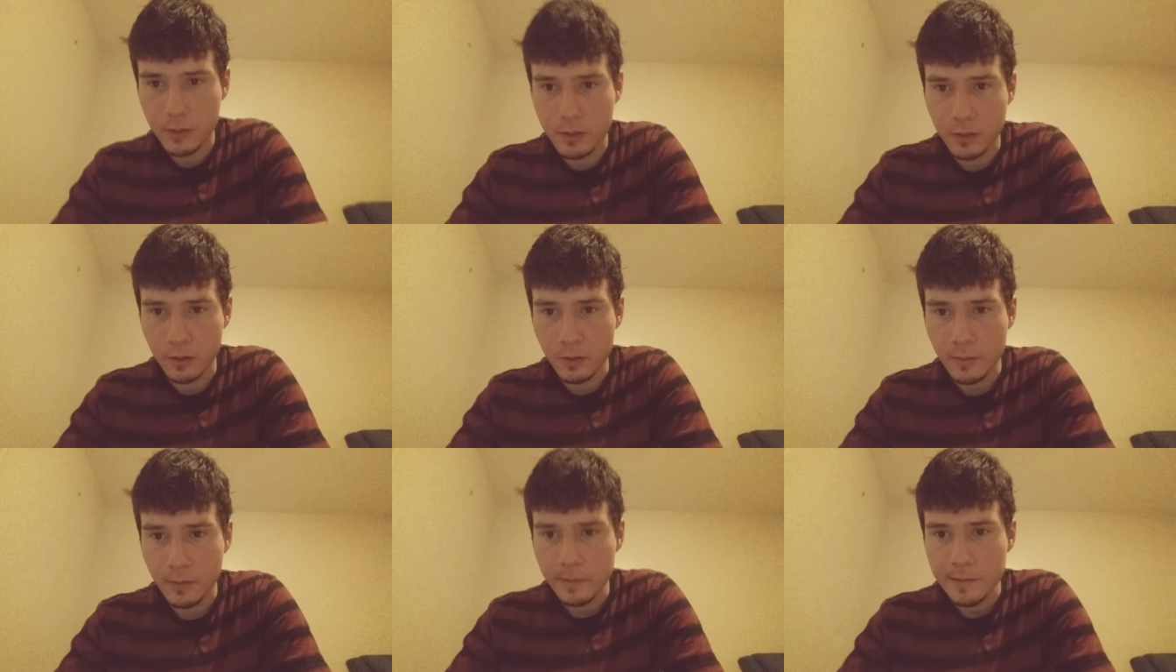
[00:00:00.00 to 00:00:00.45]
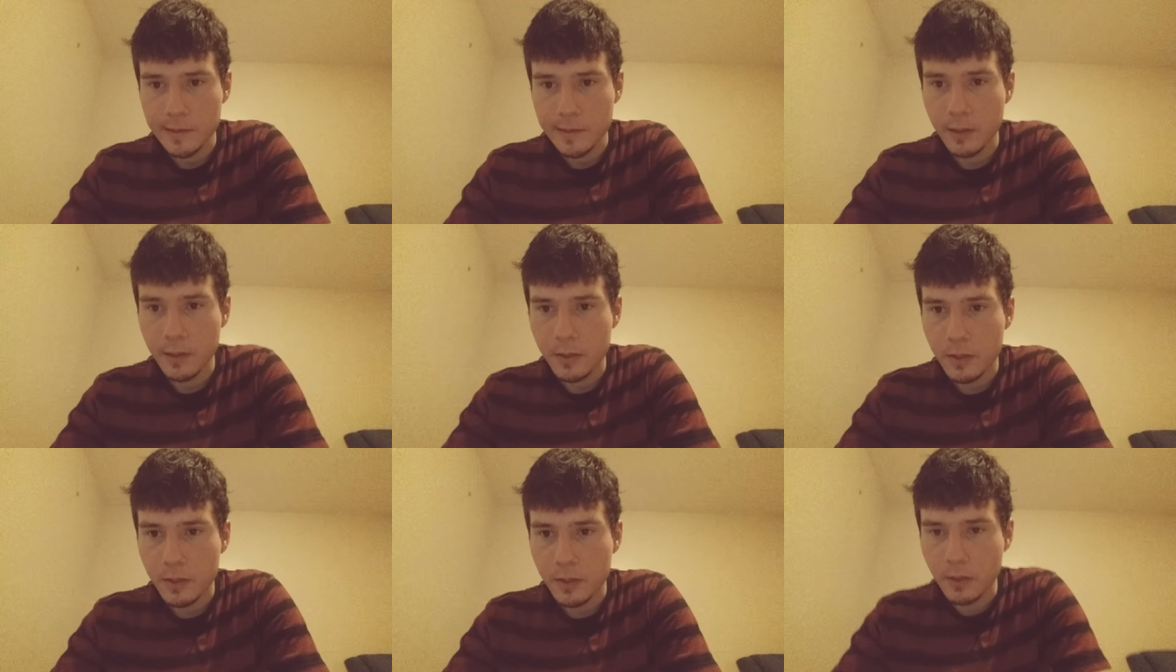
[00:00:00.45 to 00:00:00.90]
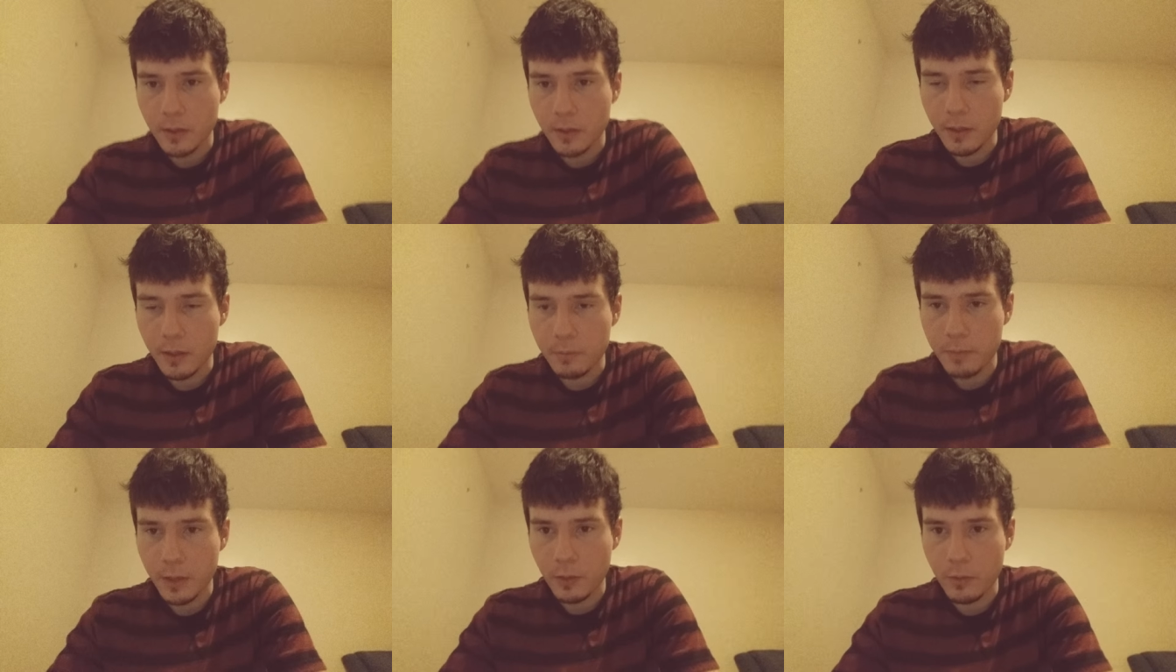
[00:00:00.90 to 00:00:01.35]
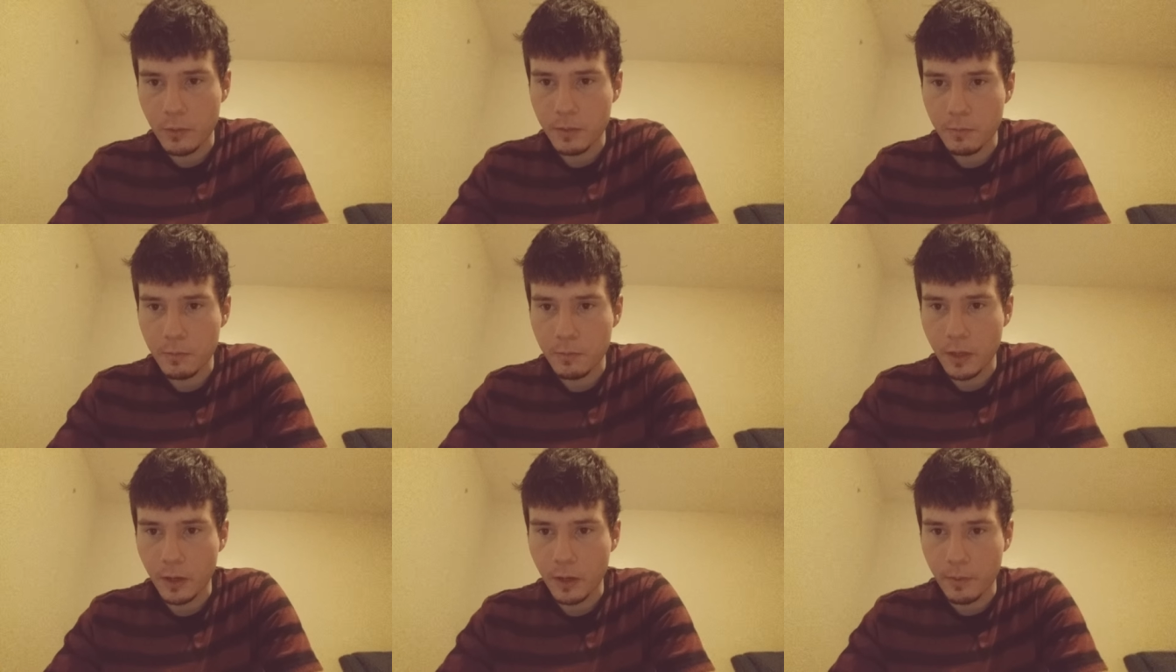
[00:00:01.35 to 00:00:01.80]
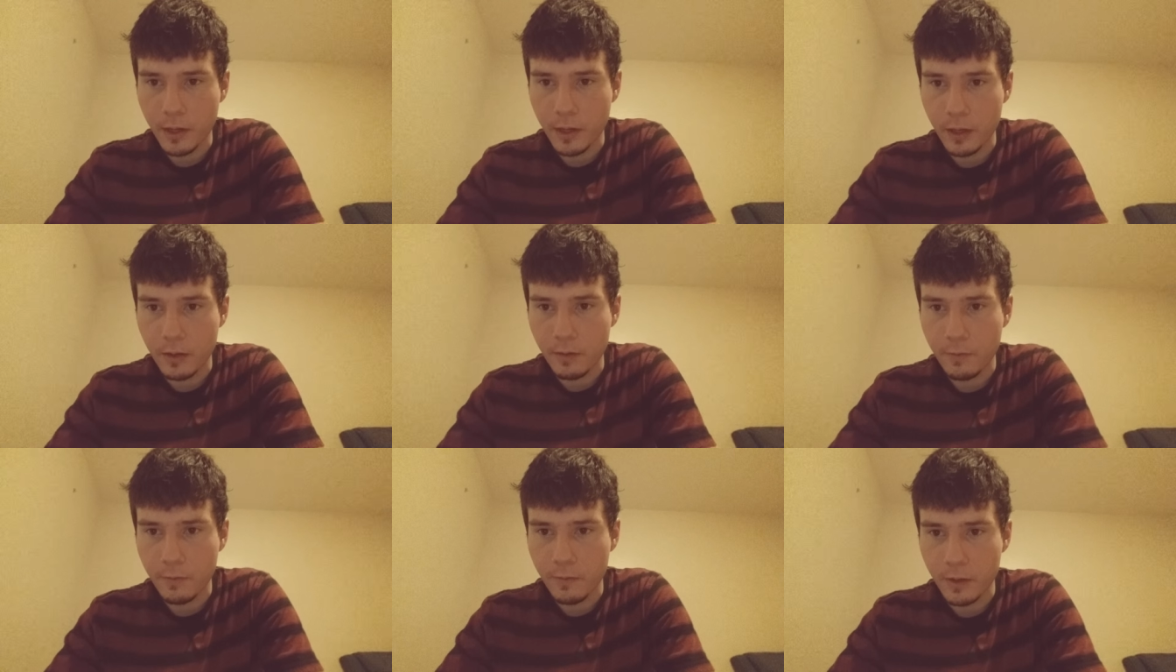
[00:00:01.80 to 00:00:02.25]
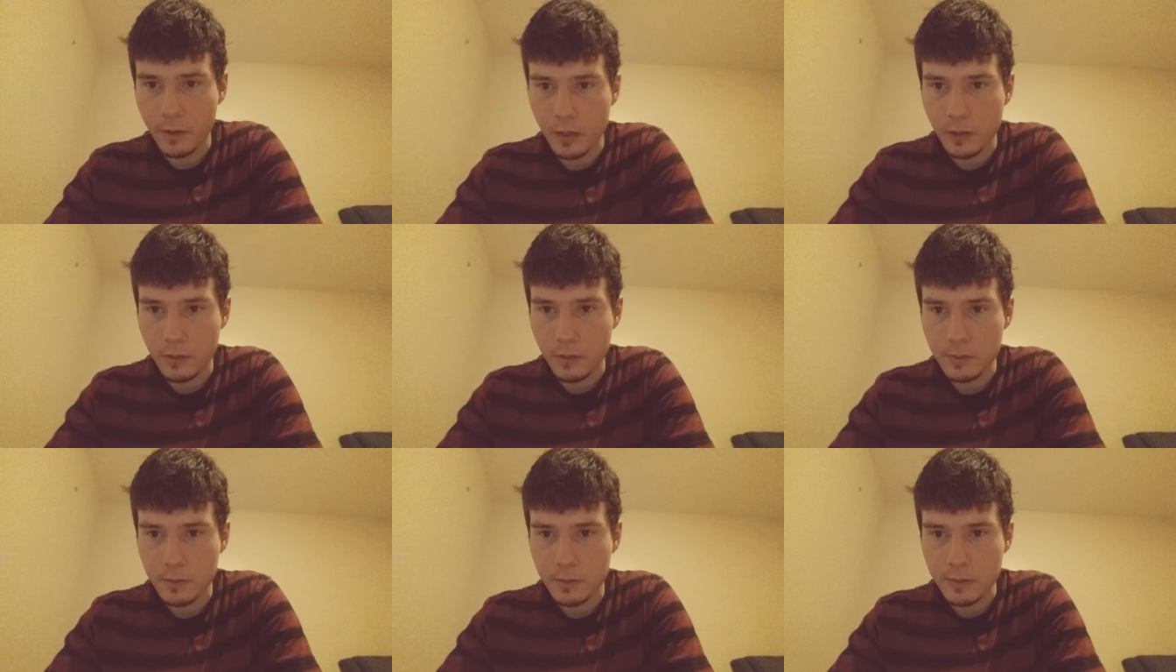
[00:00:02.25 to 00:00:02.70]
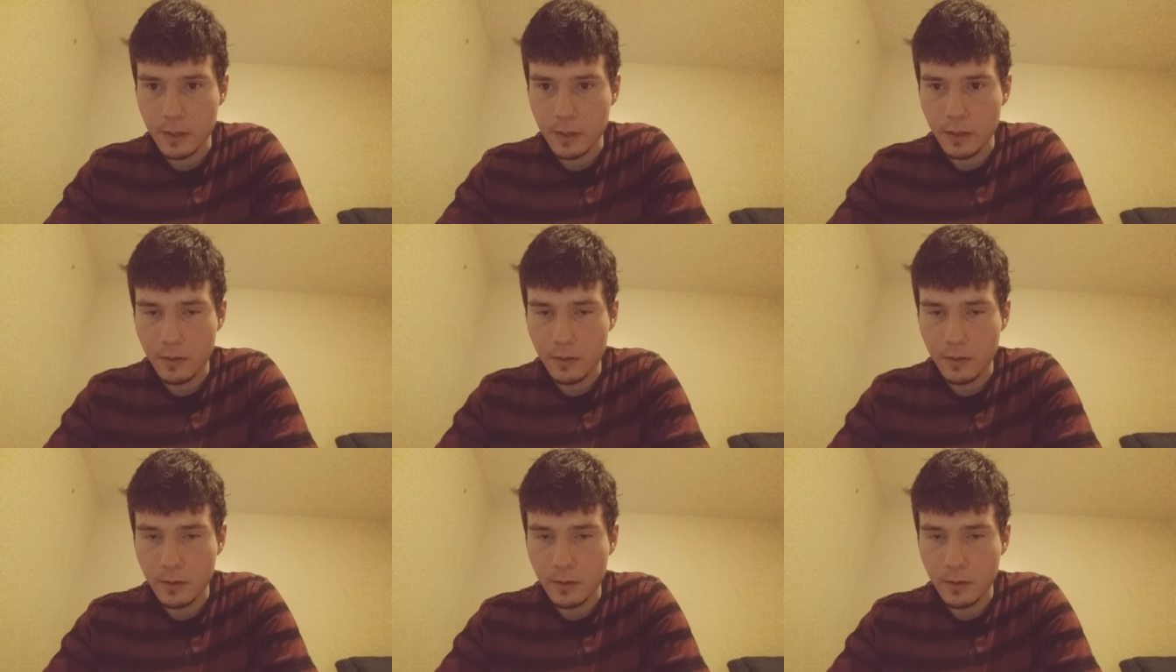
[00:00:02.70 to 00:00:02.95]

So uh, bear with me on my videos.